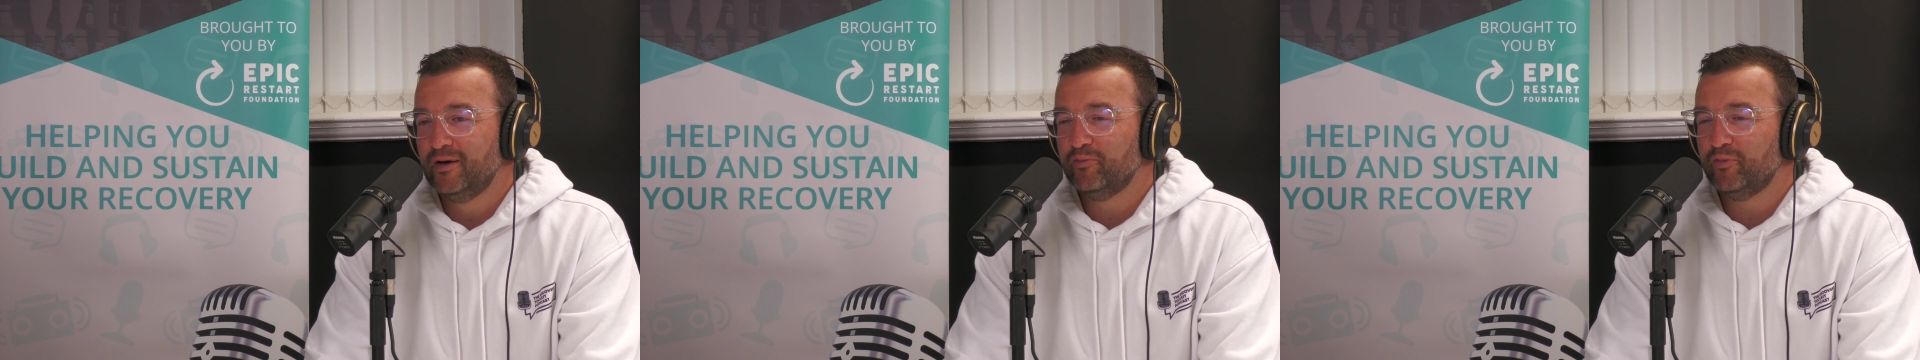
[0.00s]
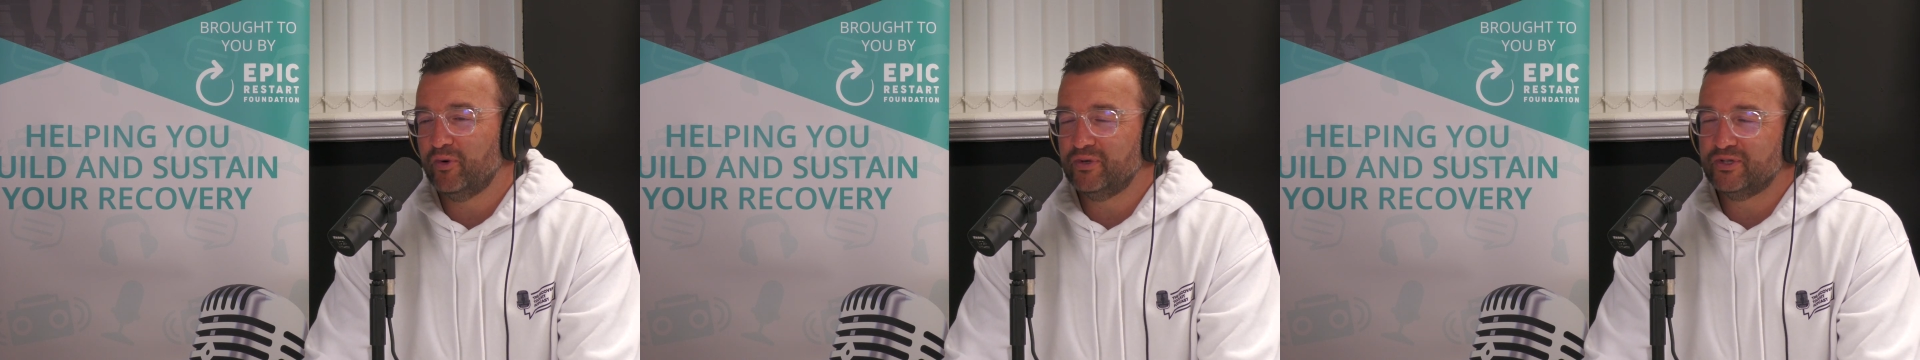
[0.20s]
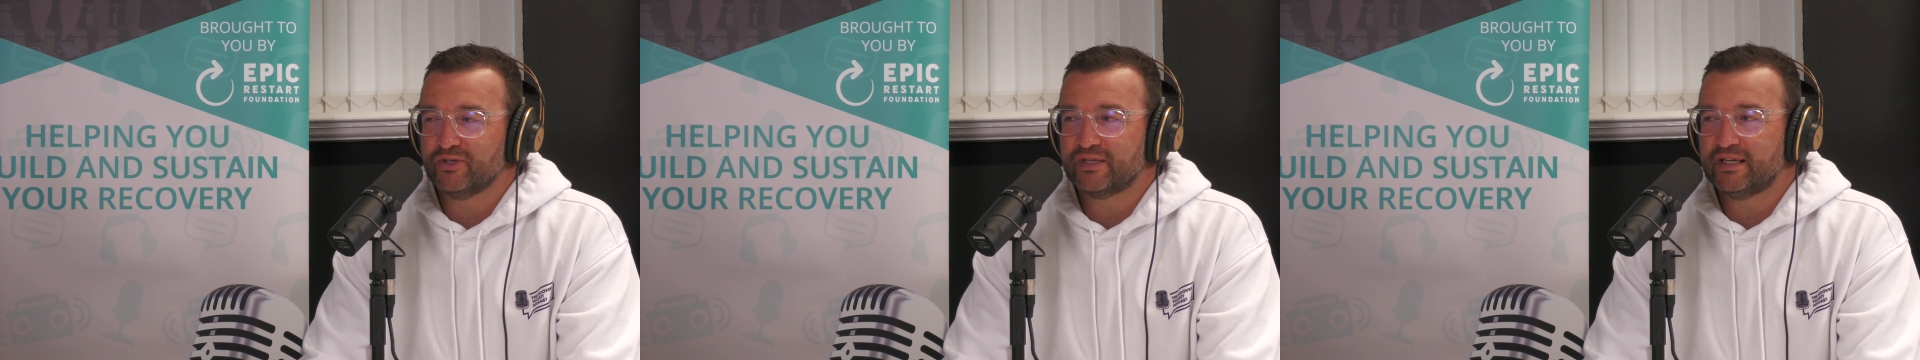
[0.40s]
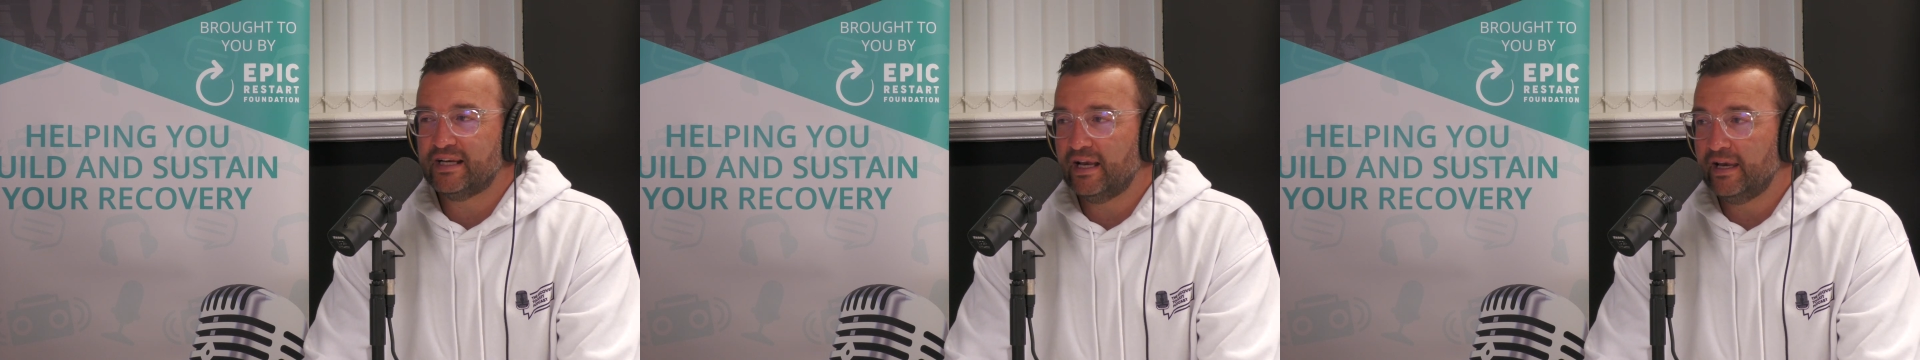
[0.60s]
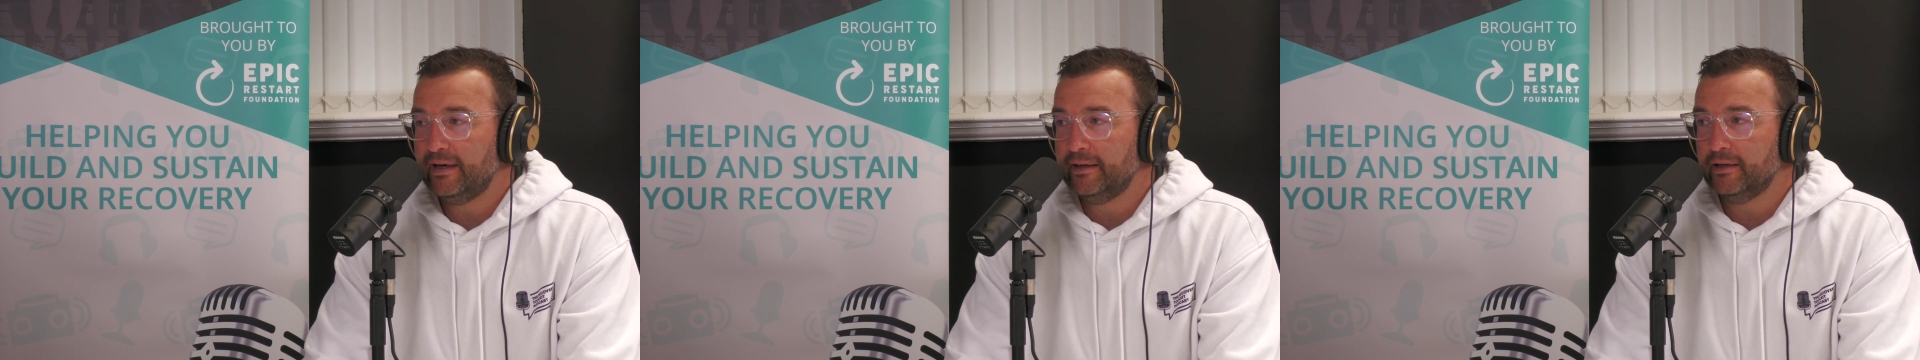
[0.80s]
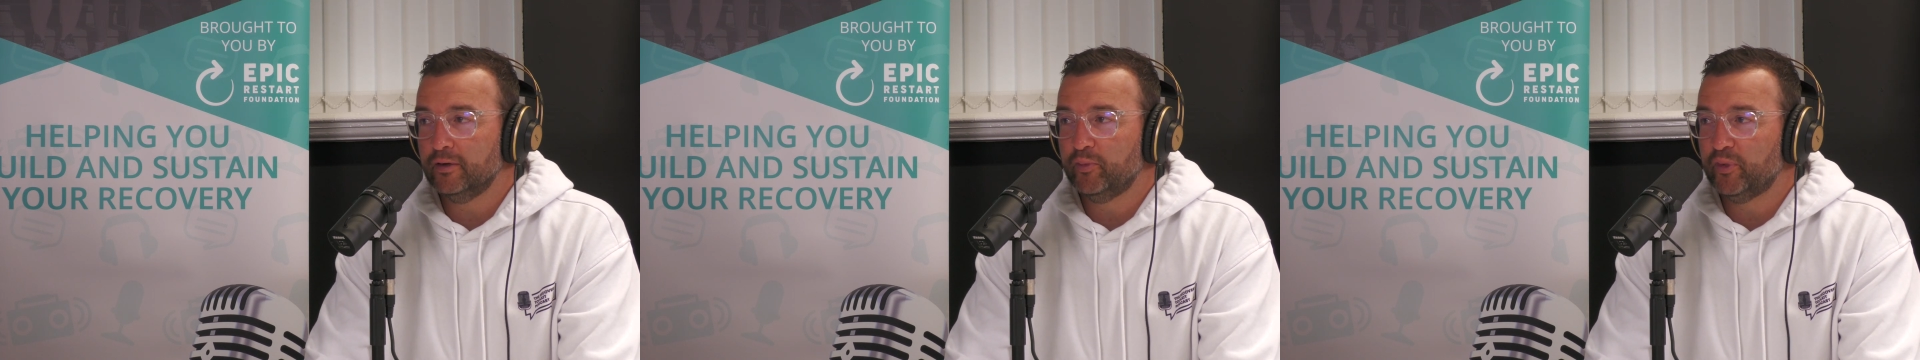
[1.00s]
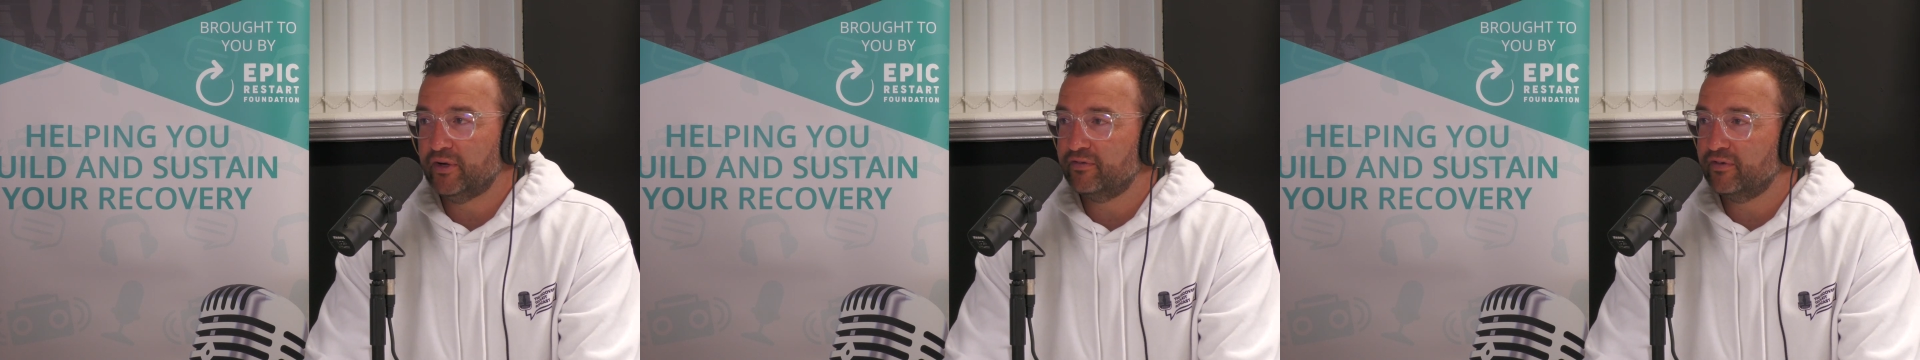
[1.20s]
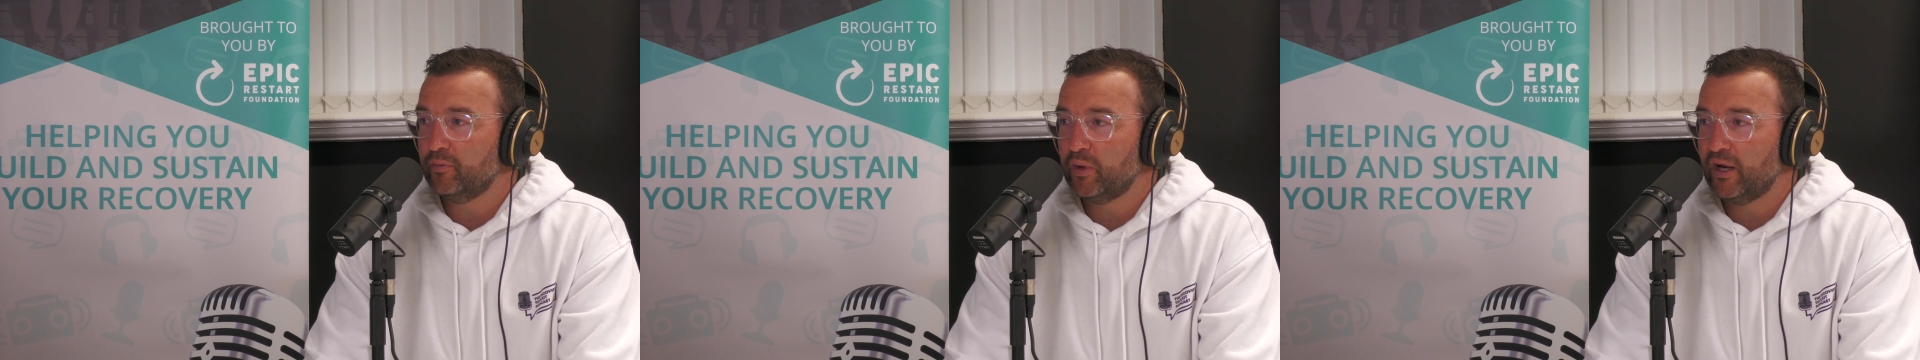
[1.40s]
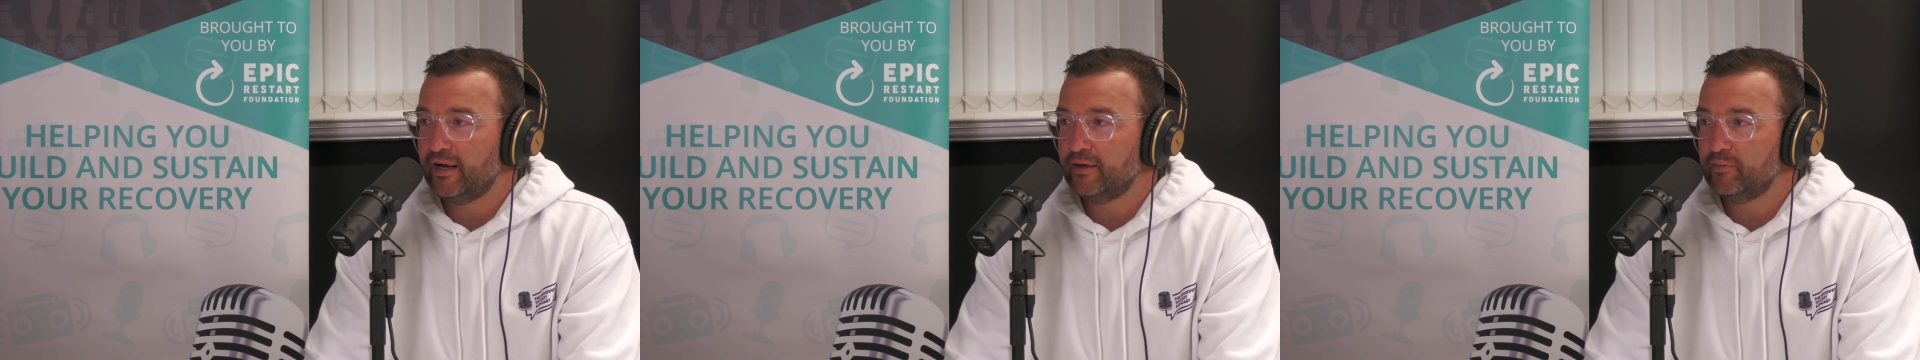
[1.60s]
But we just need a little bit of a plan